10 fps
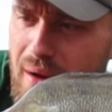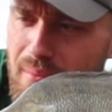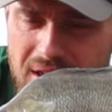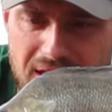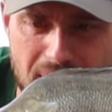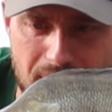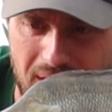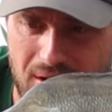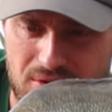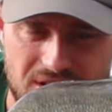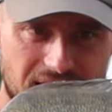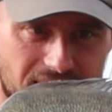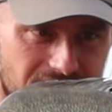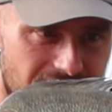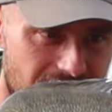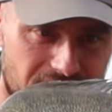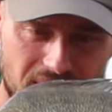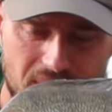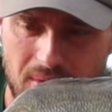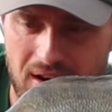Dumpy dumbbells, yeah,
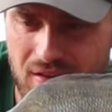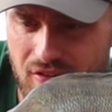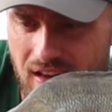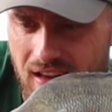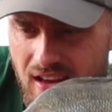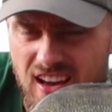couldn't believe it.